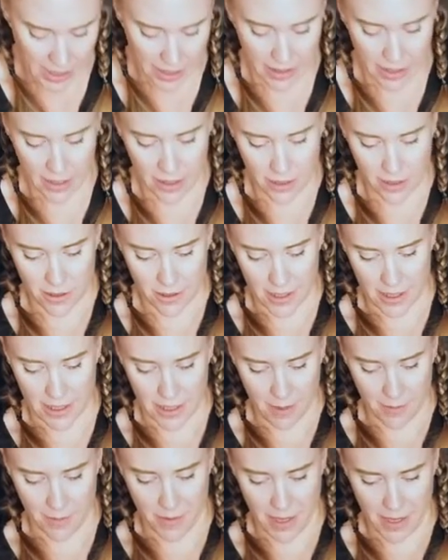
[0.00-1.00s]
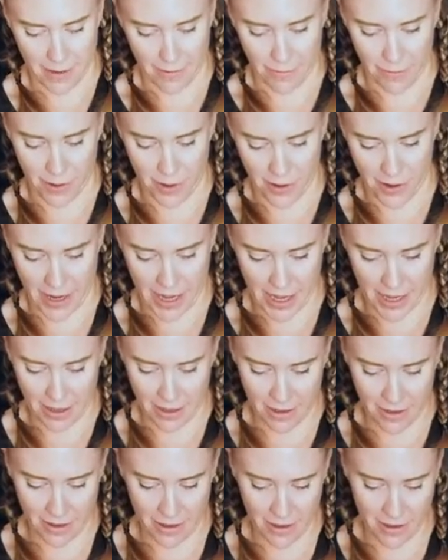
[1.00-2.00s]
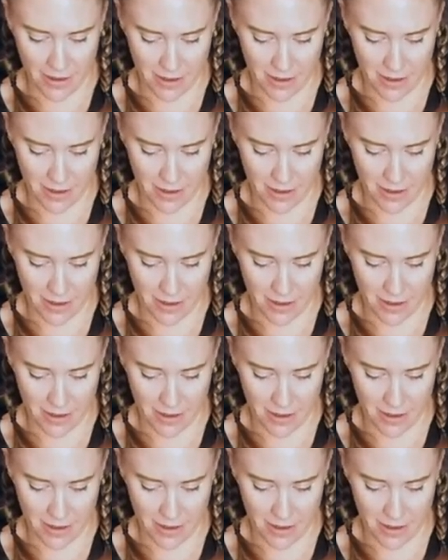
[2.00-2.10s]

Then do the same thing for your ankle.